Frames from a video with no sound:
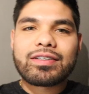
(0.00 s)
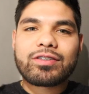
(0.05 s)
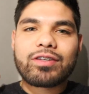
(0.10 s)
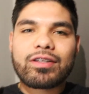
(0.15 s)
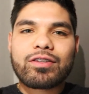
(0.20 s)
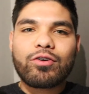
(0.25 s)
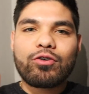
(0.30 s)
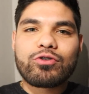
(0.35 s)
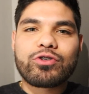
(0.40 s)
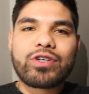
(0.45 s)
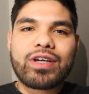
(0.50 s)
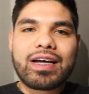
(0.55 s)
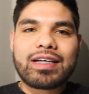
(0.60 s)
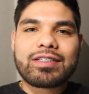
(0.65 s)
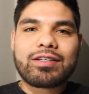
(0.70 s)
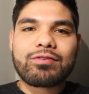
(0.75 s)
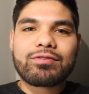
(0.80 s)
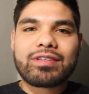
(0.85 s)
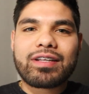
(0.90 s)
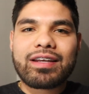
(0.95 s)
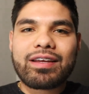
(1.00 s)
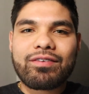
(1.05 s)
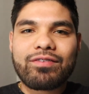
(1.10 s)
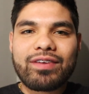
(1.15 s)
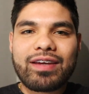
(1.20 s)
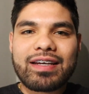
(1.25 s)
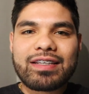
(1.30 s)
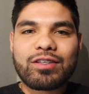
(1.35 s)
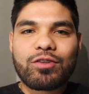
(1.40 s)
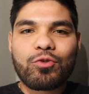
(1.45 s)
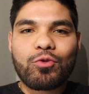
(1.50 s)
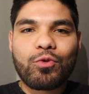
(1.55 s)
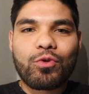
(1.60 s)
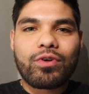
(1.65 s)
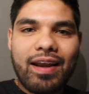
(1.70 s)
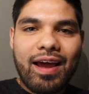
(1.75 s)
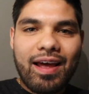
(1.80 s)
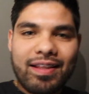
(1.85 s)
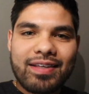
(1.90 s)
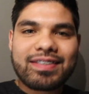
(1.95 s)
So I told you guys I was gonna give you guys a
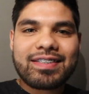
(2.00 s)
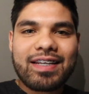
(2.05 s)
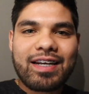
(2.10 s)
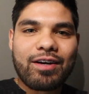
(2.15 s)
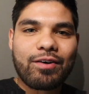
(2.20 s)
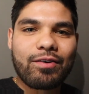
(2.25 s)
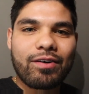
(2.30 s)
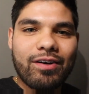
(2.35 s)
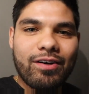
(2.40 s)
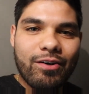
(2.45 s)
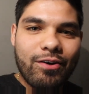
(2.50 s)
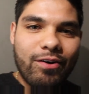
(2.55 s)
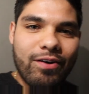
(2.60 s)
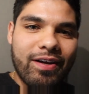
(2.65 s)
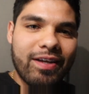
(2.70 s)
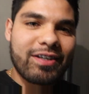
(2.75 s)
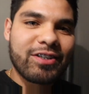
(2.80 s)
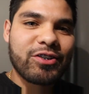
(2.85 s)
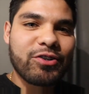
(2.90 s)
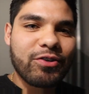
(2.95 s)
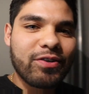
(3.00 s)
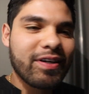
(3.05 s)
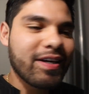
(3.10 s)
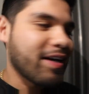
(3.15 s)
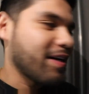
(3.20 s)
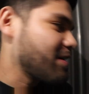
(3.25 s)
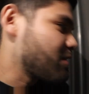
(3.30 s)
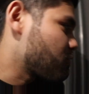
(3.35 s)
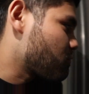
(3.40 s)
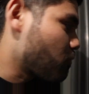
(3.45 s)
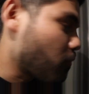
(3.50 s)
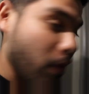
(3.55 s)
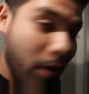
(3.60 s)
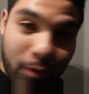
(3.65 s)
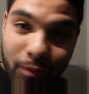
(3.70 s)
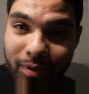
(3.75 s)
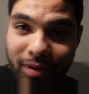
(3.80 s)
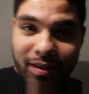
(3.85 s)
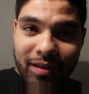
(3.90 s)
tour. Alex and I were gonna go ahead and show you guys where we